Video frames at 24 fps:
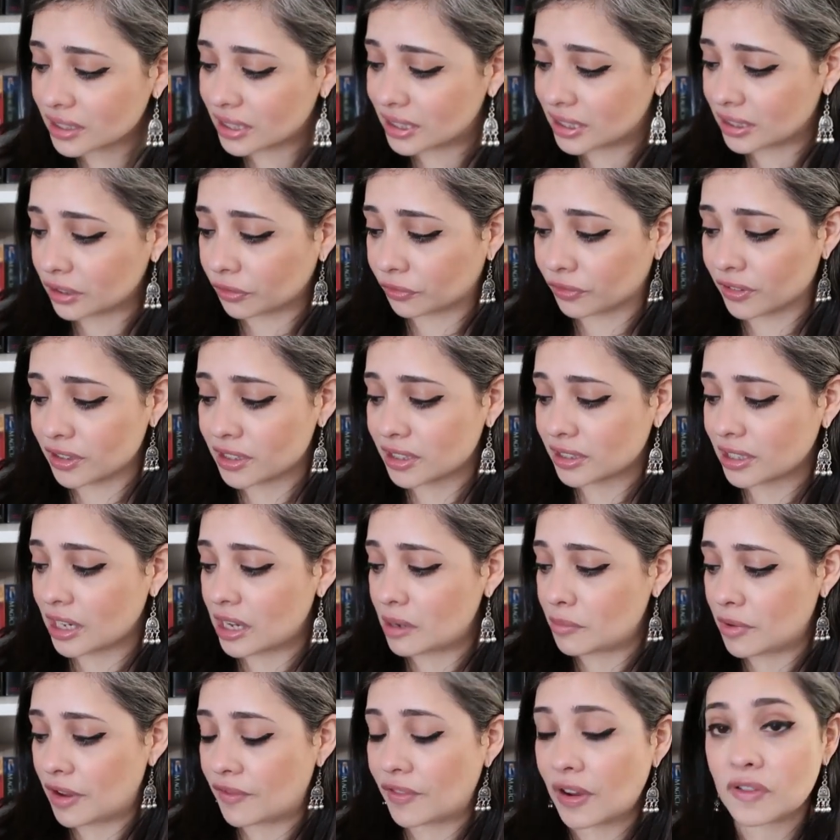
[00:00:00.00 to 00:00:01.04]
this is the first
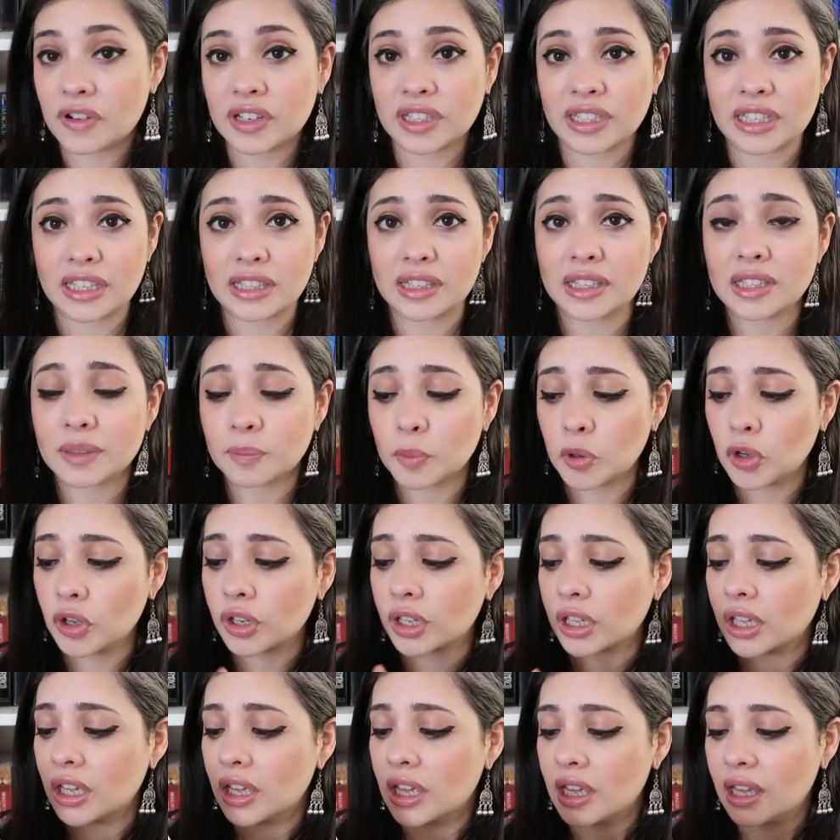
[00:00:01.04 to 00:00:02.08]
time I've ever seen this
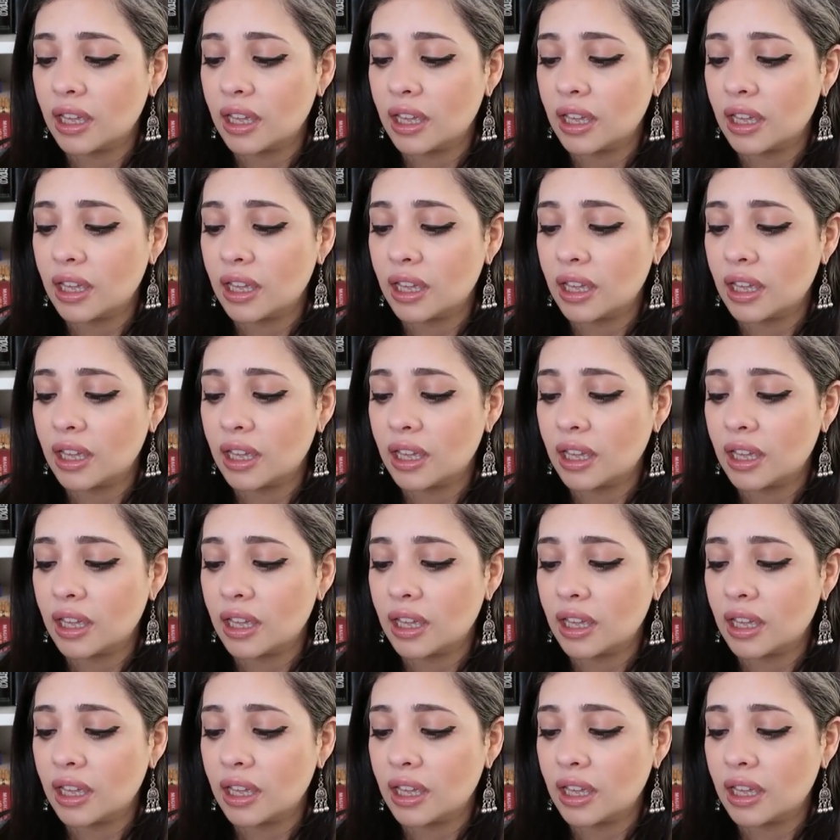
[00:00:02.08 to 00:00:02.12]
book